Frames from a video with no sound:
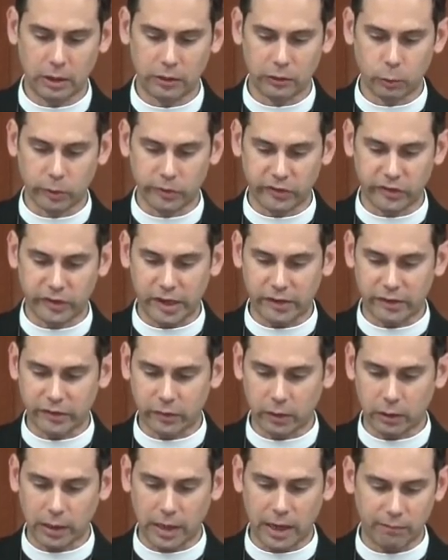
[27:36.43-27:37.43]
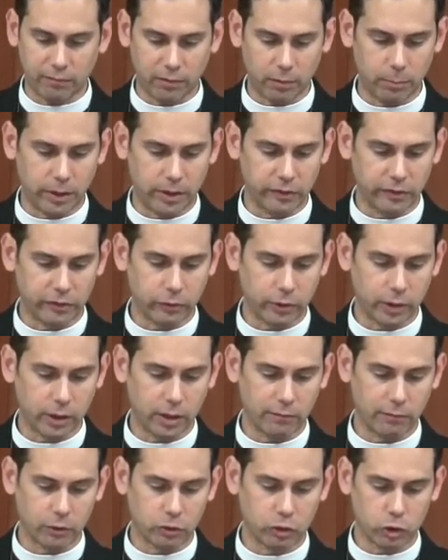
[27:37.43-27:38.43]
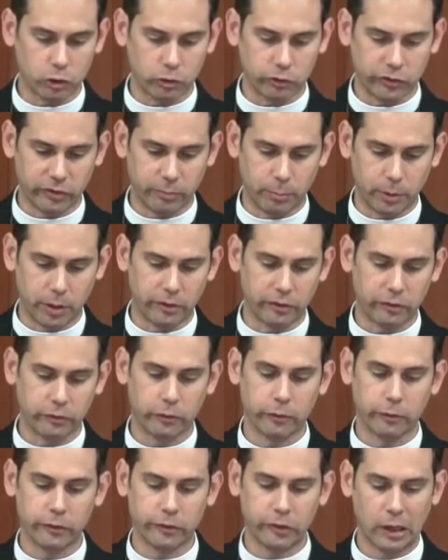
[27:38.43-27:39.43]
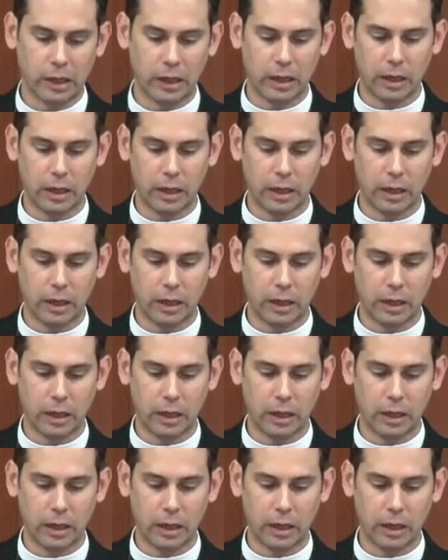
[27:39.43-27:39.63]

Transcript: to assess the life and ministry of the church's ministers,